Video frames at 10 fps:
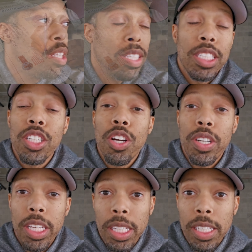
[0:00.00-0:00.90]
a
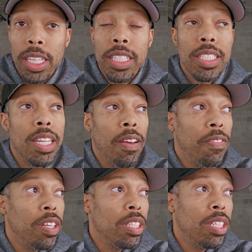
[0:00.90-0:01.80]
journey. It's
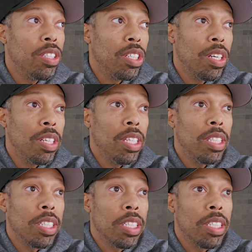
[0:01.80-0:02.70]
definitely a journey
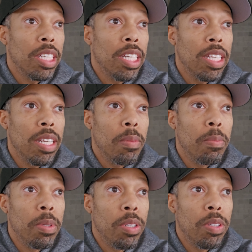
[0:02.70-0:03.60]
to get a
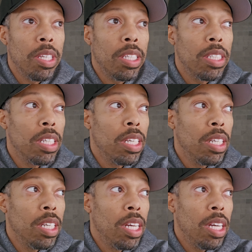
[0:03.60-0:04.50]
building
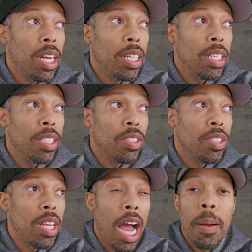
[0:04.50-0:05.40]

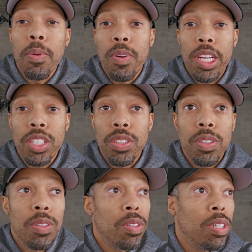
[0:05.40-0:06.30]

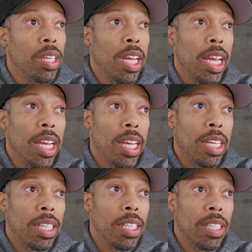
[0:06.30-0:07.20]
operational.
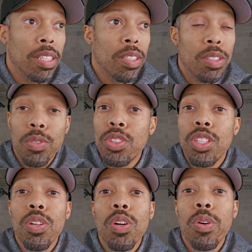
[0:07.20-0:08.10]
And we're
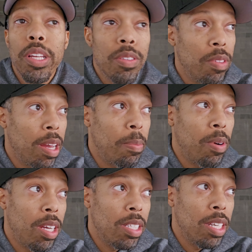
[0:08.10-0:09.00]
still going through that
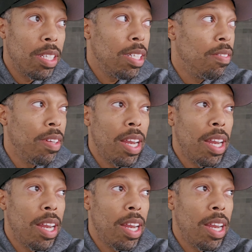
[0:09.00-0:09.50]
process even